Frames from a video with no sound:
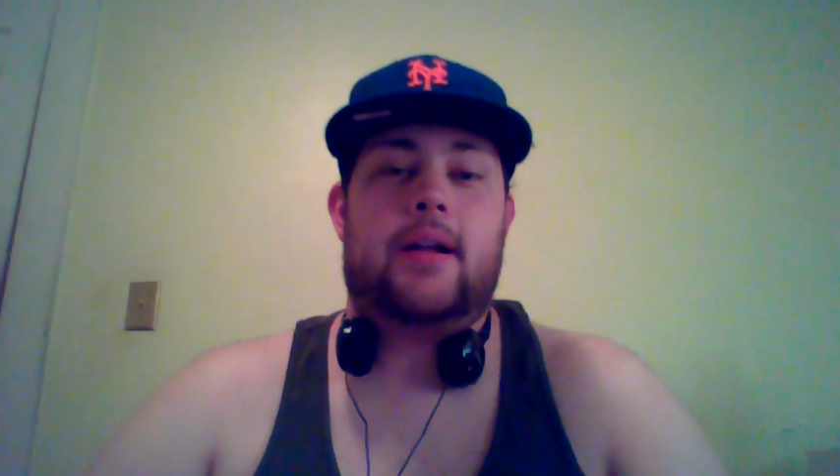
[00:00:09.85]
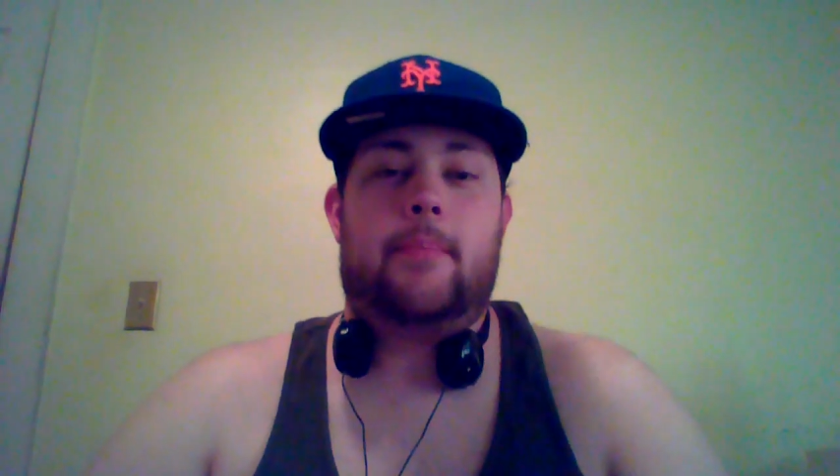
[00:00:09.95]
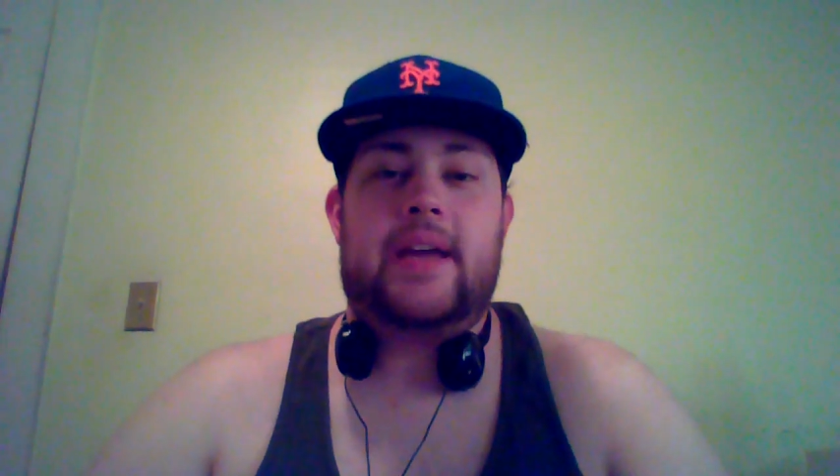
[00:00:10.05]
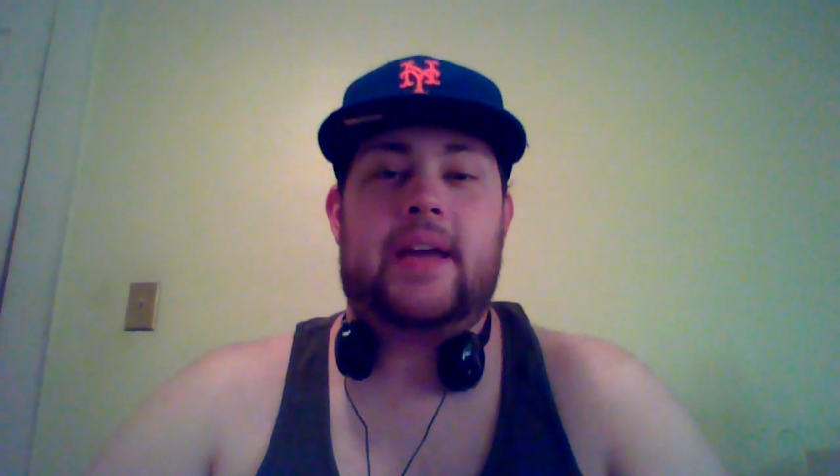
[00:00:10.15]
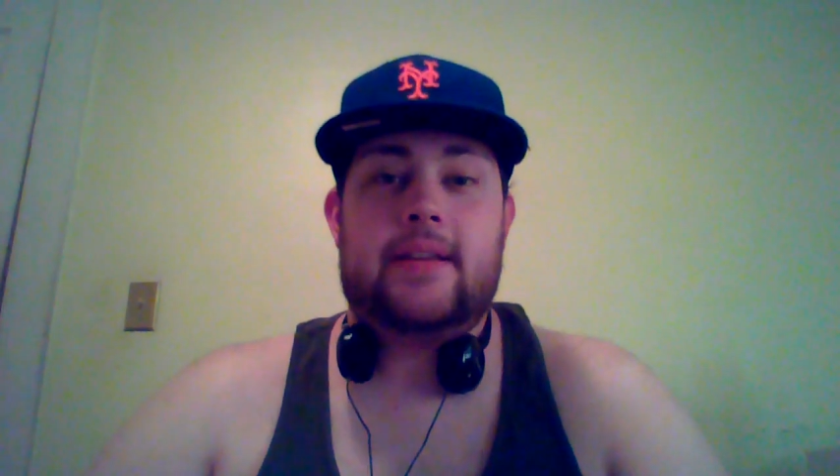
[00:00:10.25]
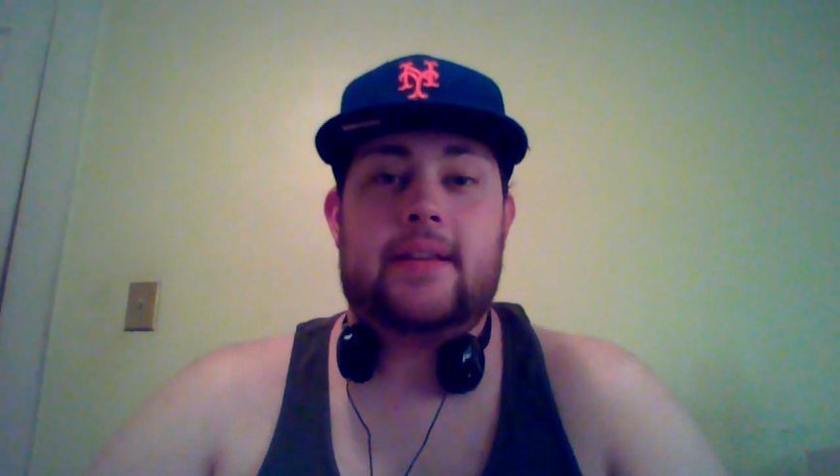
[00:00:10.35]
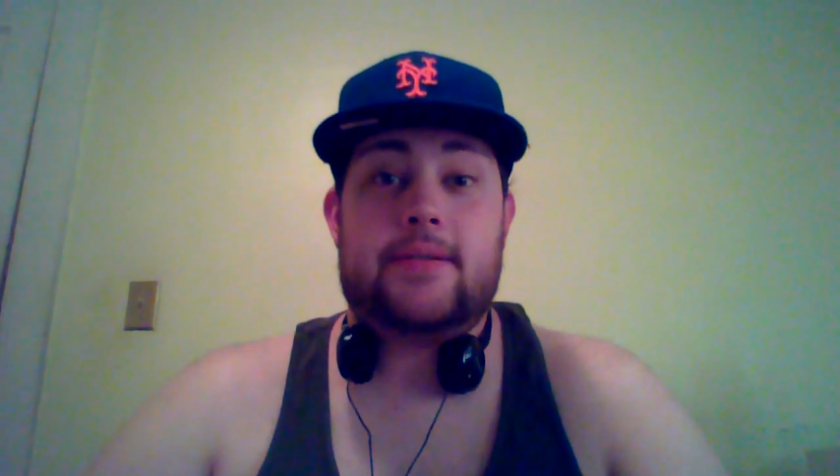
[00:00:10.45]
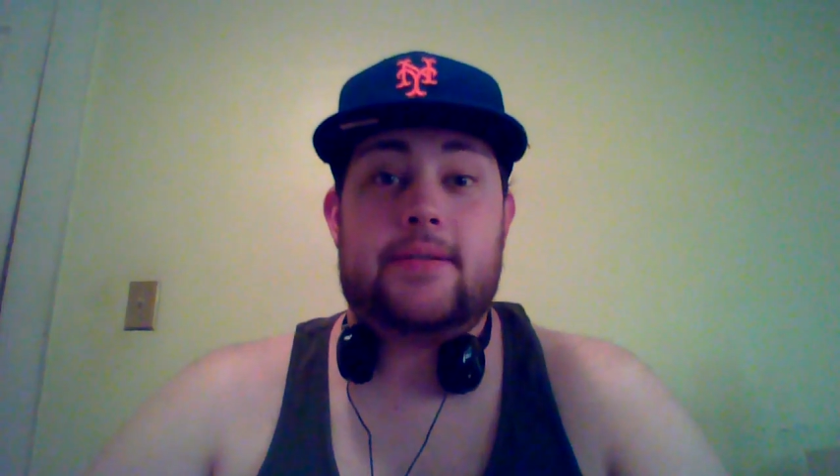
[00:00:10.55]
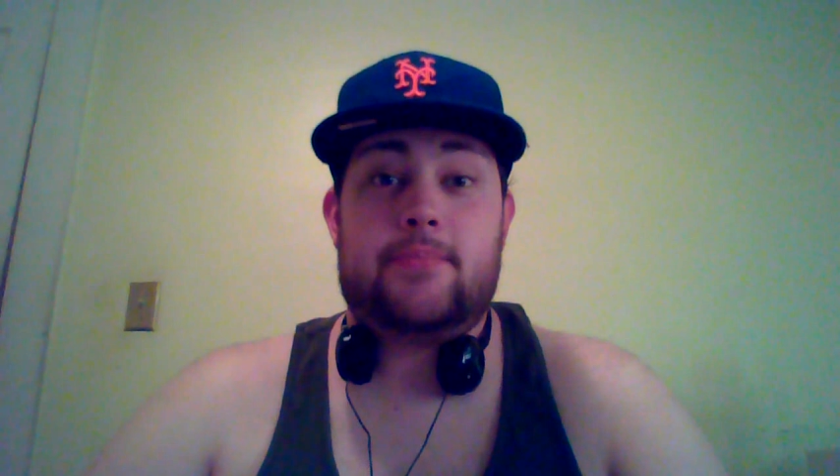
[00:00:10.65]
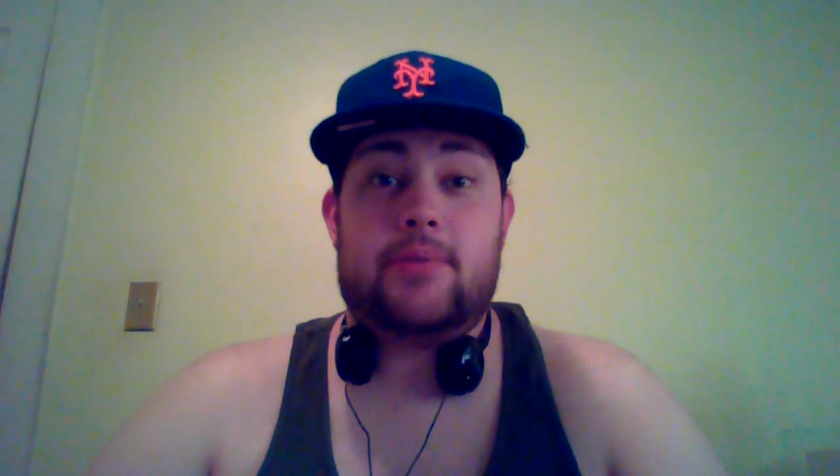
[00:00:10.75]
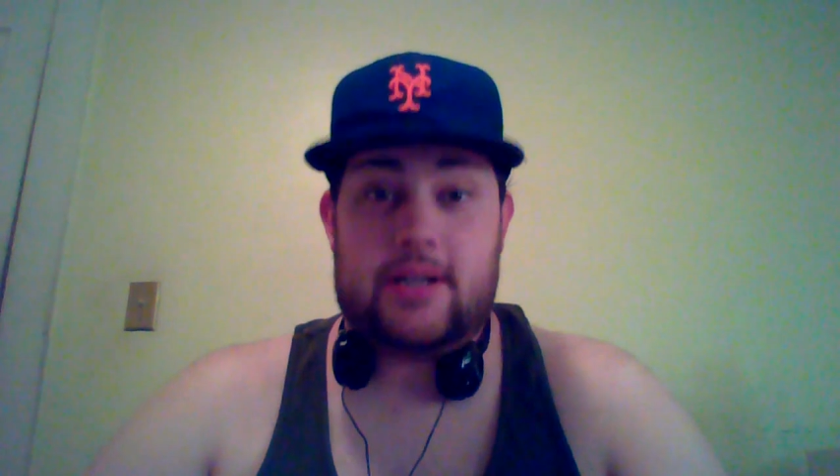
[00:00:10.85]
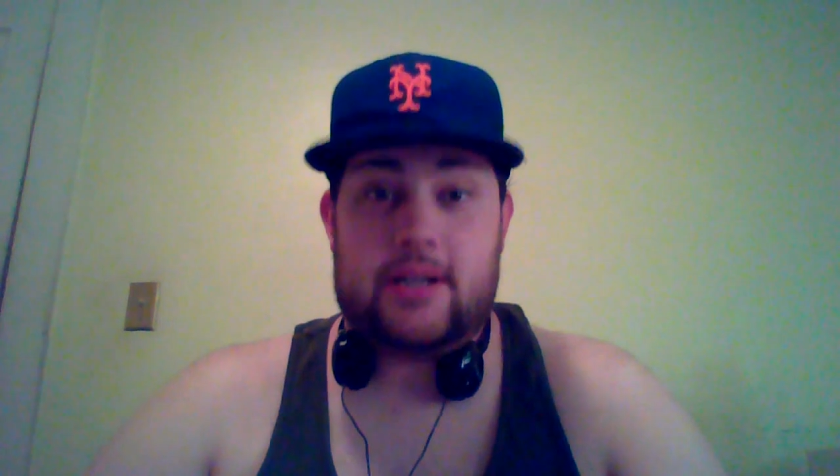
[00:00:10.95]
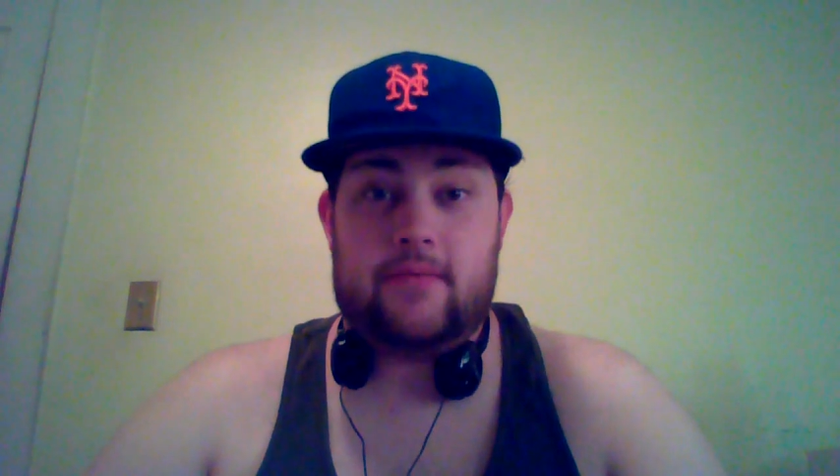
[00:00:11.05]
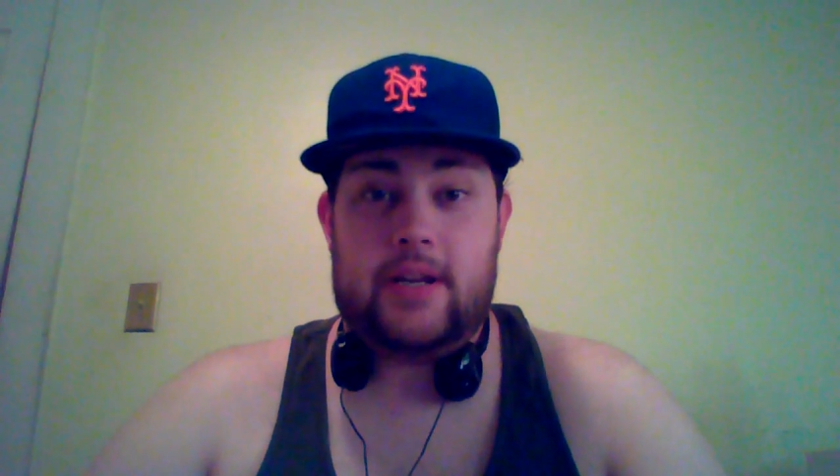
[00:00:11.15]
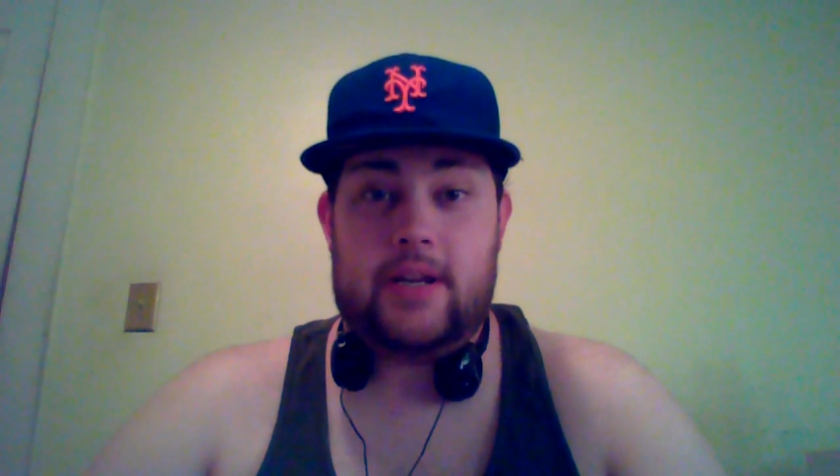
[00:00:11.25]
a ban list
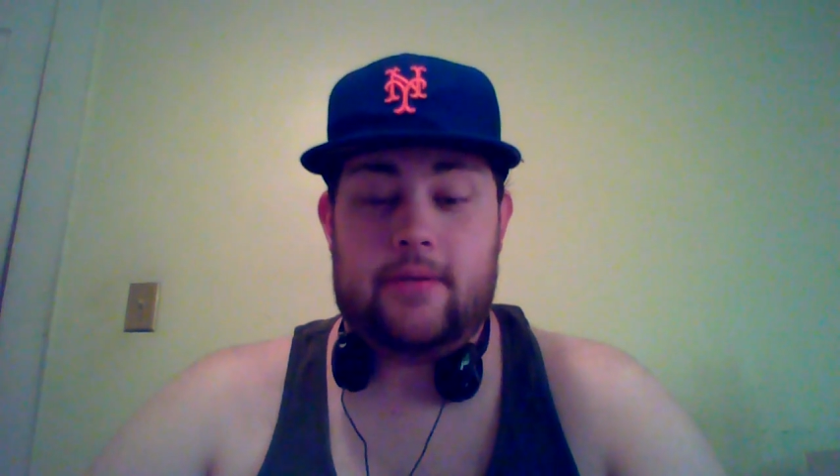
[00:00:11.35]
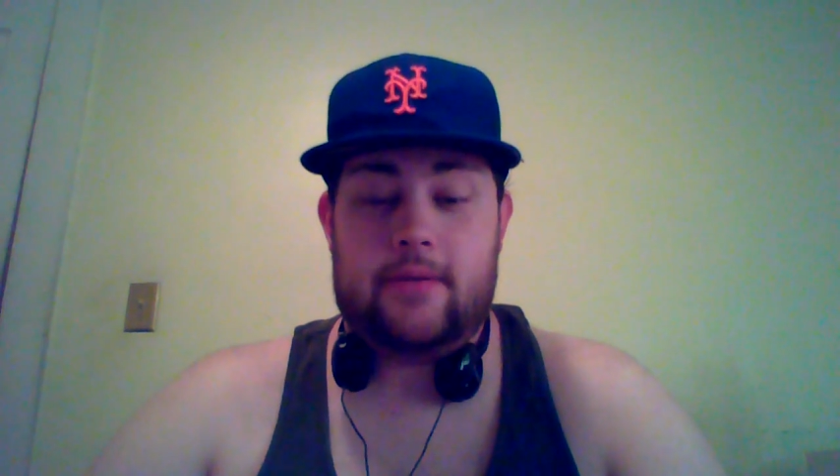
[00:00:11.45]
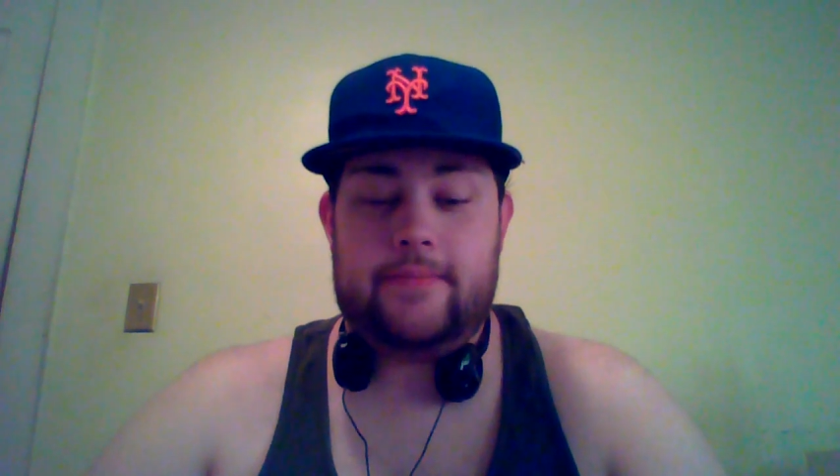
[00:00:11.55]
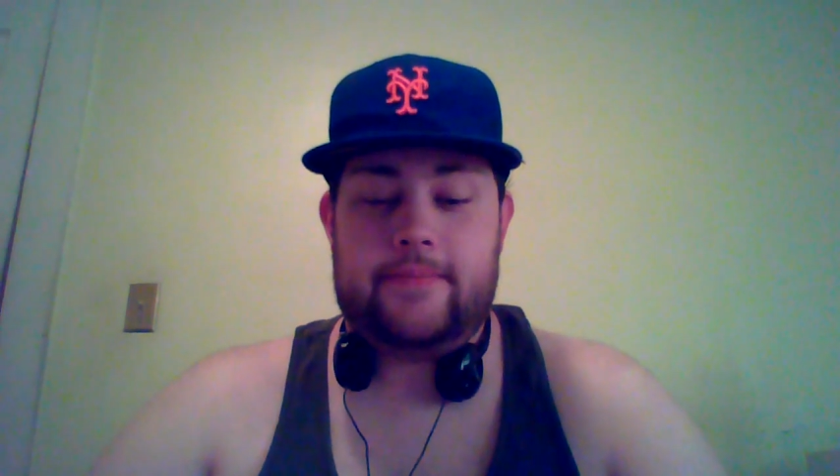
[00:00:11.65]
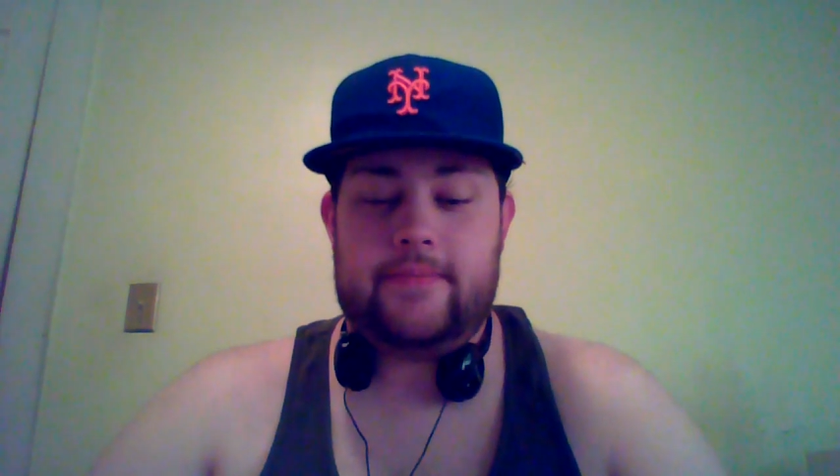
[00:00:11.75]
prediction video.